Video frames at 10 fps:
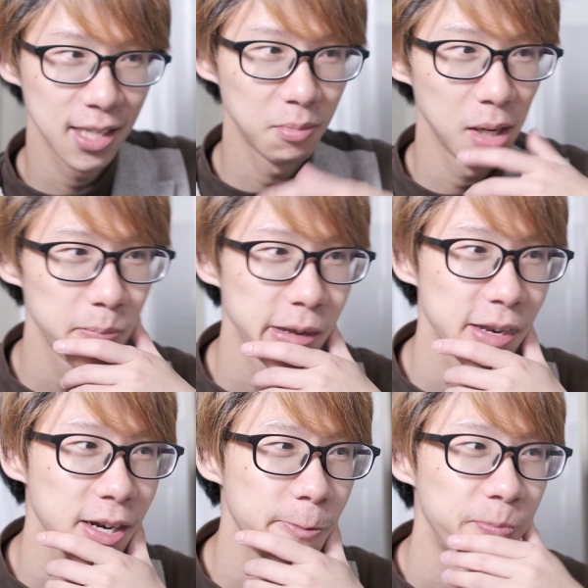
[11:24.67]
in my
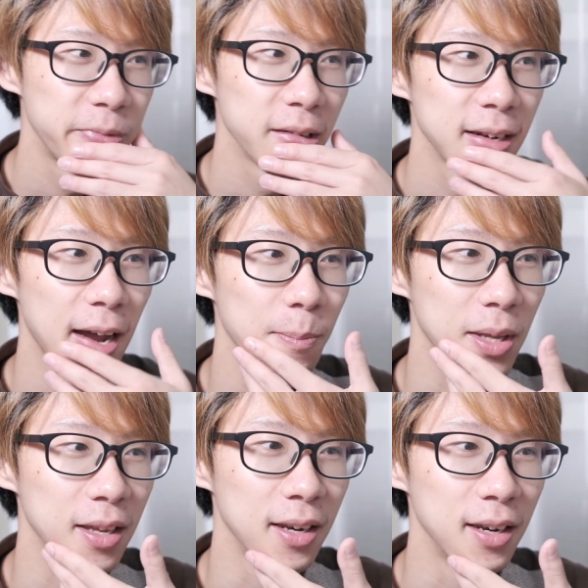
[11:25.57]
opinion. I
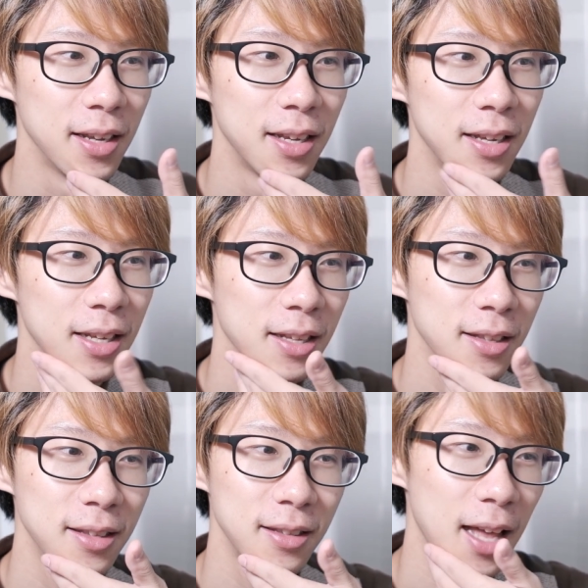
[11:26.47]
mean,
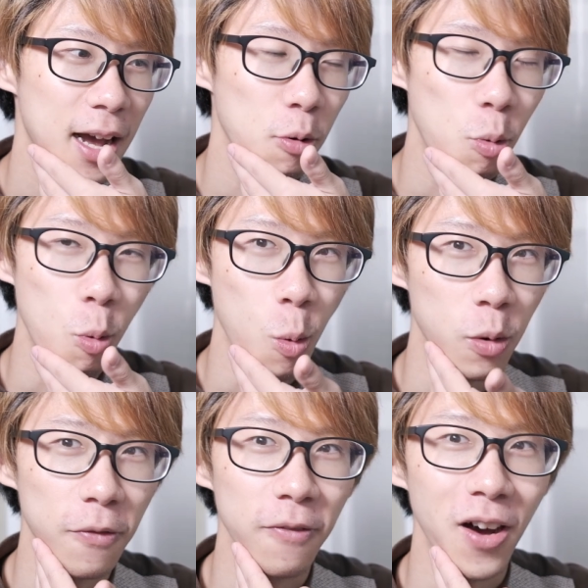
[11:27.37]
that
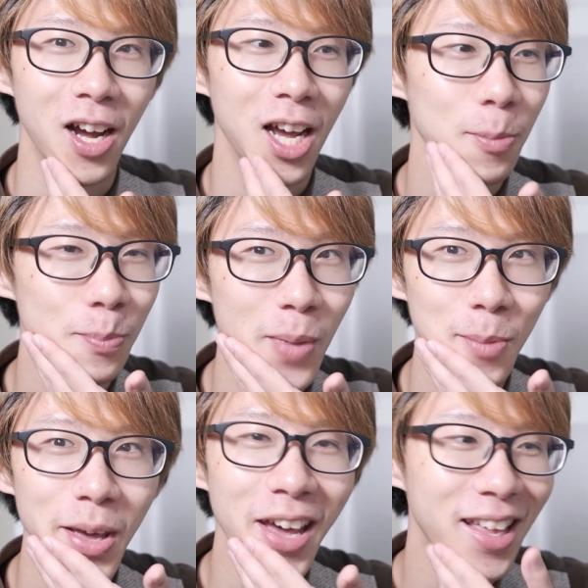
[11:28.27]
old vibe maybe.